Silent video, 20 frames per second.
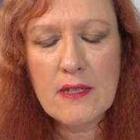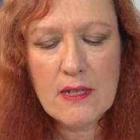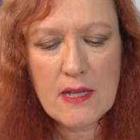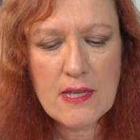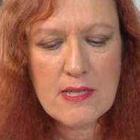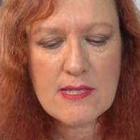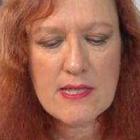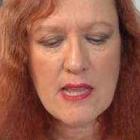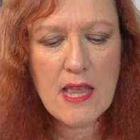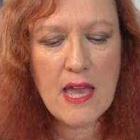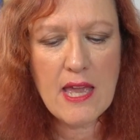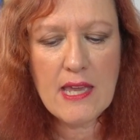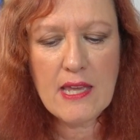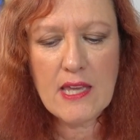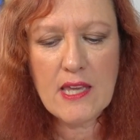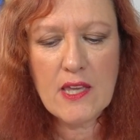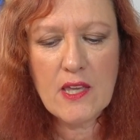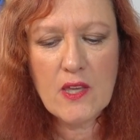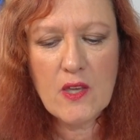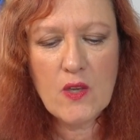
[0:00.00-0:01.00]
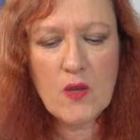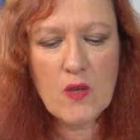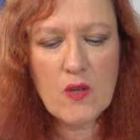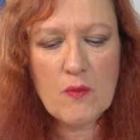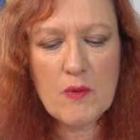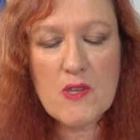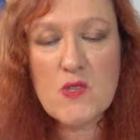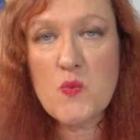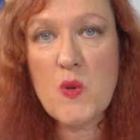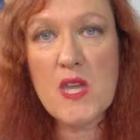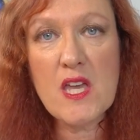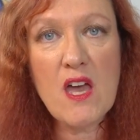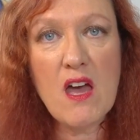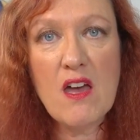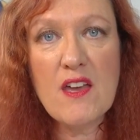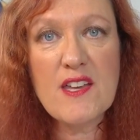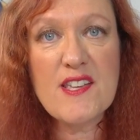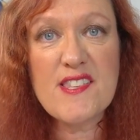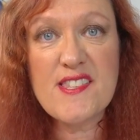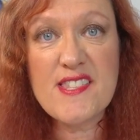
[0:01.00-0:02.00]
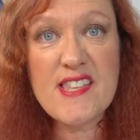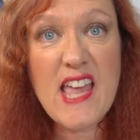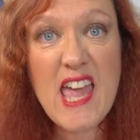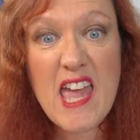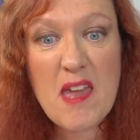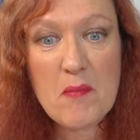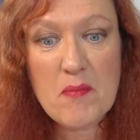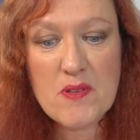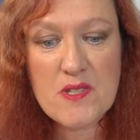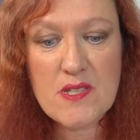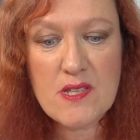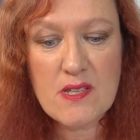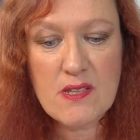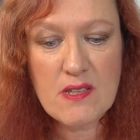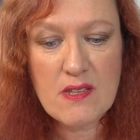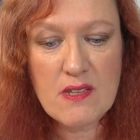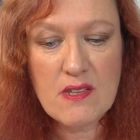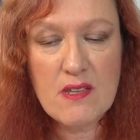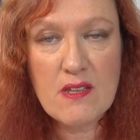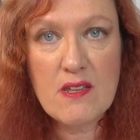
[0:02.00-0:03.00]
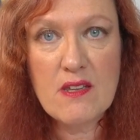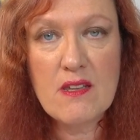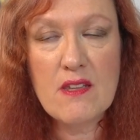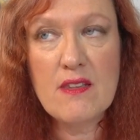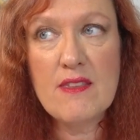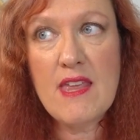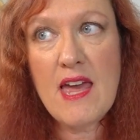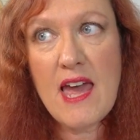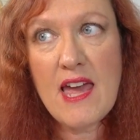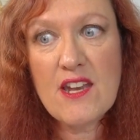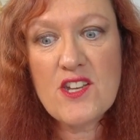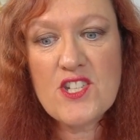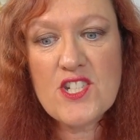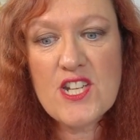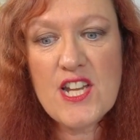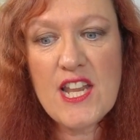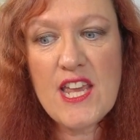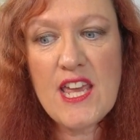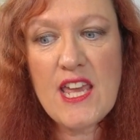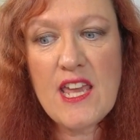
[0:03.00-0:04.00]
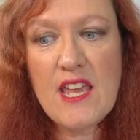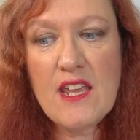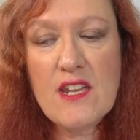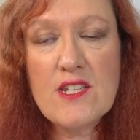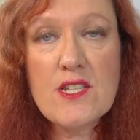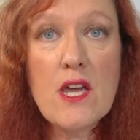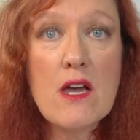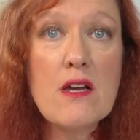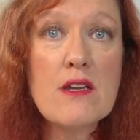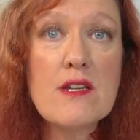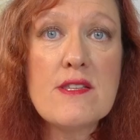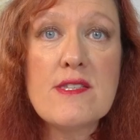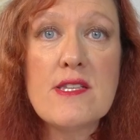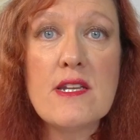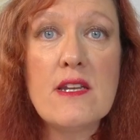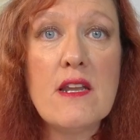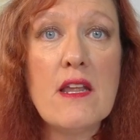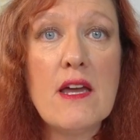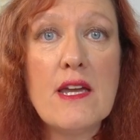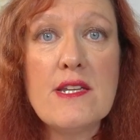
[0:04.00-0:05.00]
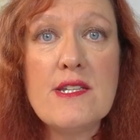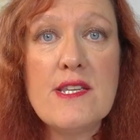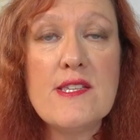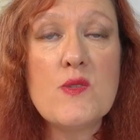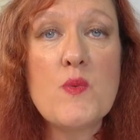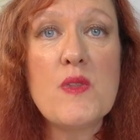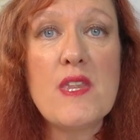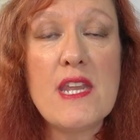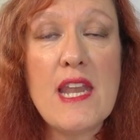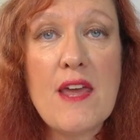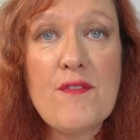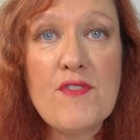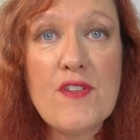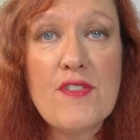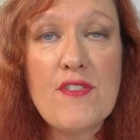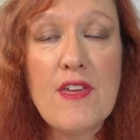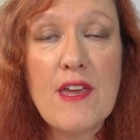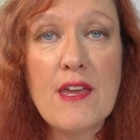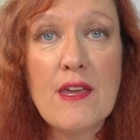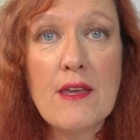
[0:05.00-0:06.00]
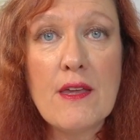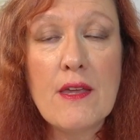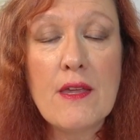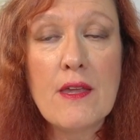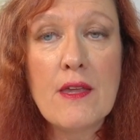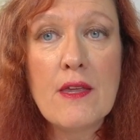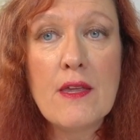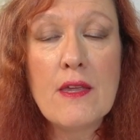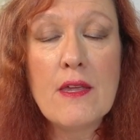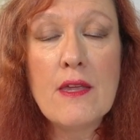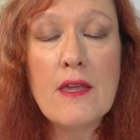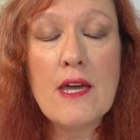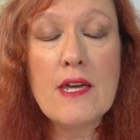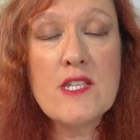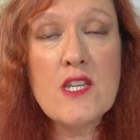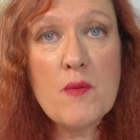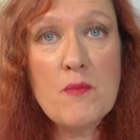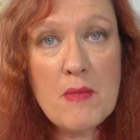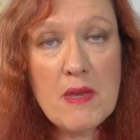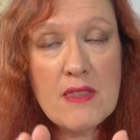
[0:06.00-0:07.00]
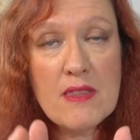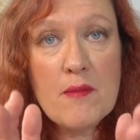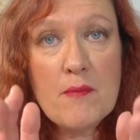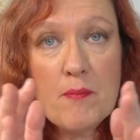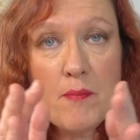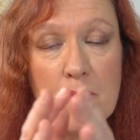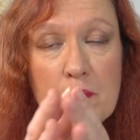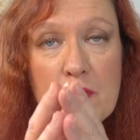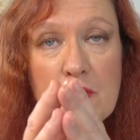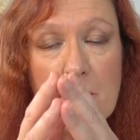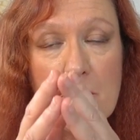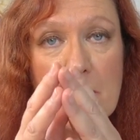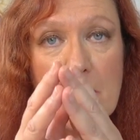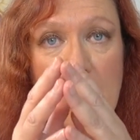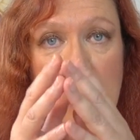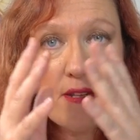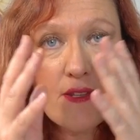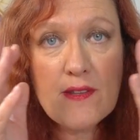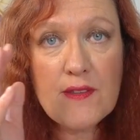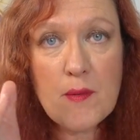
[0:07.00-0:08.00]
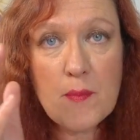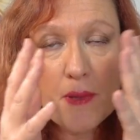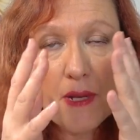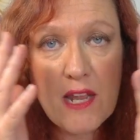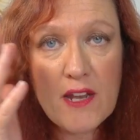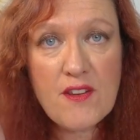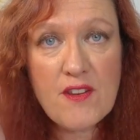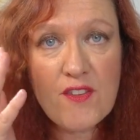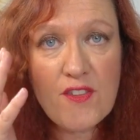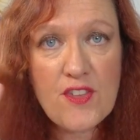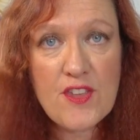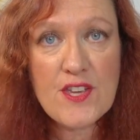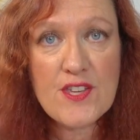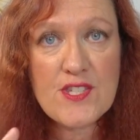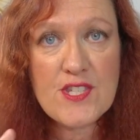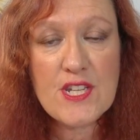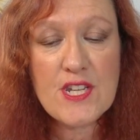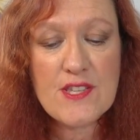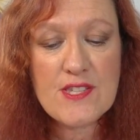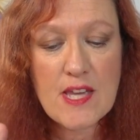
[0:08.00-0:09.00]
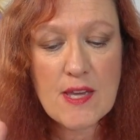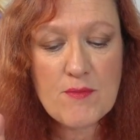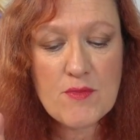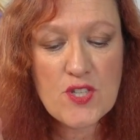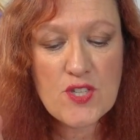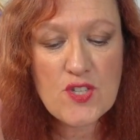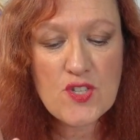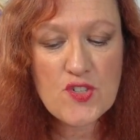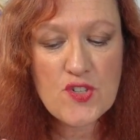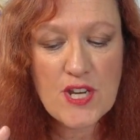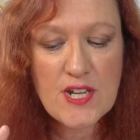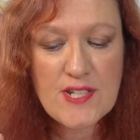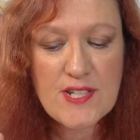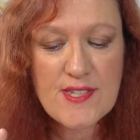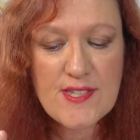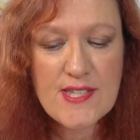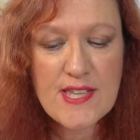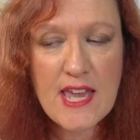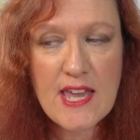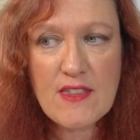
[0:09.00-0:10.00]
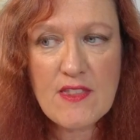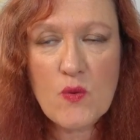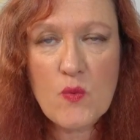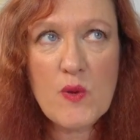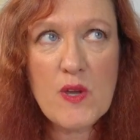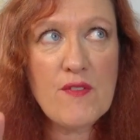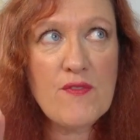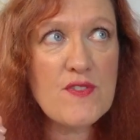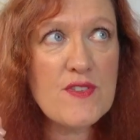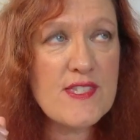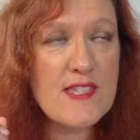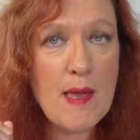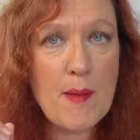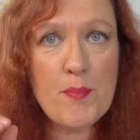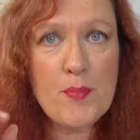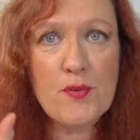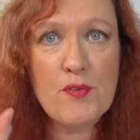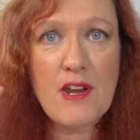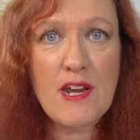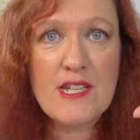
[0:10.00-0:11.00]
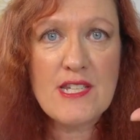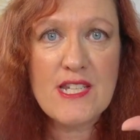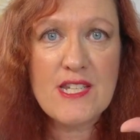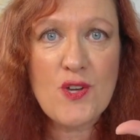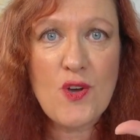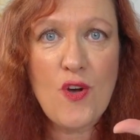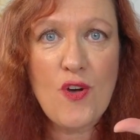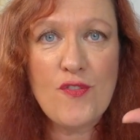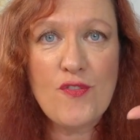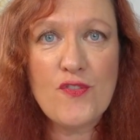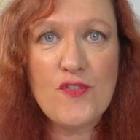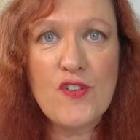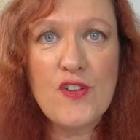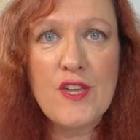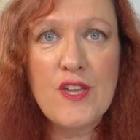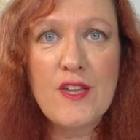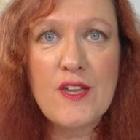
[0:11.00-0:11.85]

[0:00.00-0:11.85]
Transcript: It's like, because we can't accept that actually darkness and light is within everything. I don't mean that the bloodthirstiness, I'm just trying to say that we've separated off